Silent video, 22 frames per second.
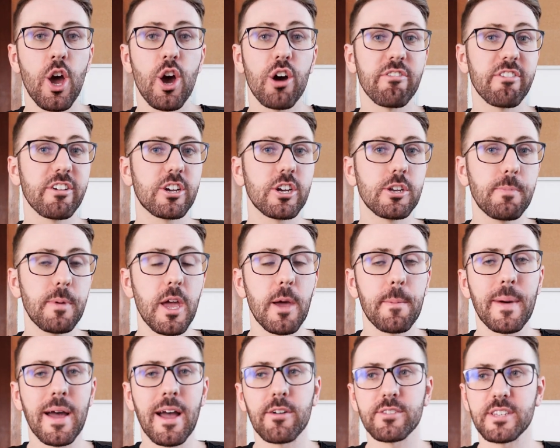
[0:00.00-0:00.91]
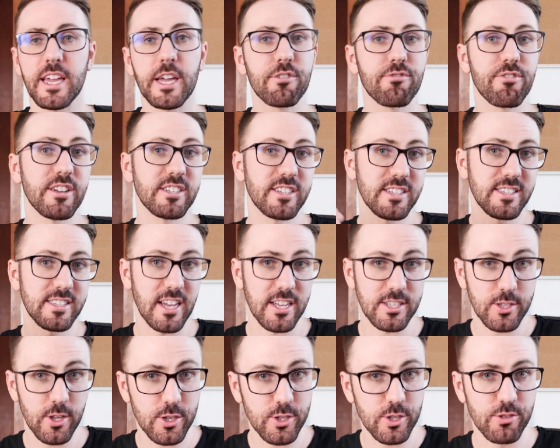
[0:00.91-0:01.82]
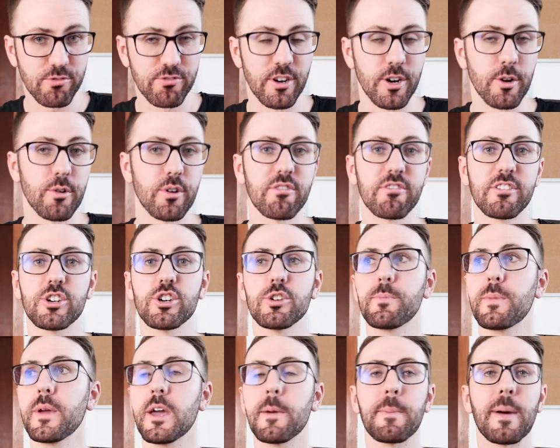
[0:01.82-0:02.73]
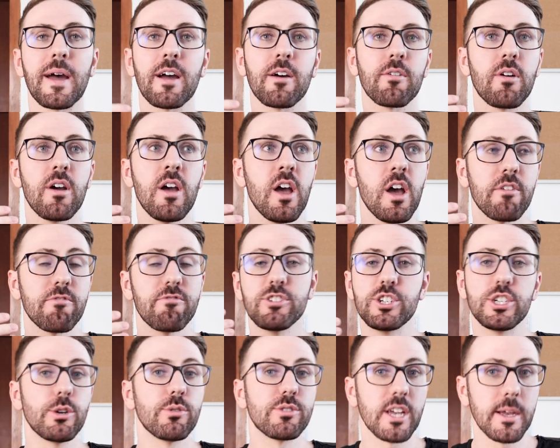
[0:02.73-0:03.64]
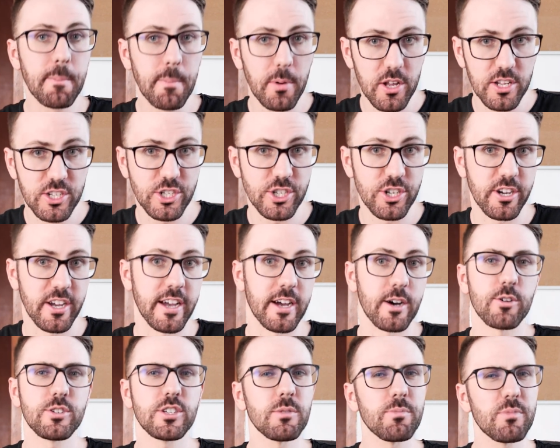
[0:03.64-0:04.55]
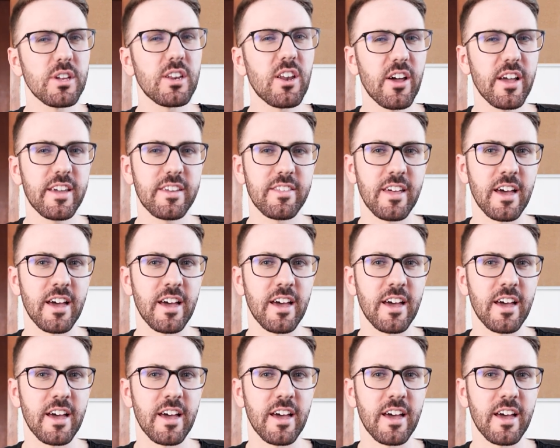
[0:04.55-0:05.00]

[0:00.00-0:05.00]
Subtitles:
or it could be about increasing testosterone, or it could be about reducing blood sugar, or something like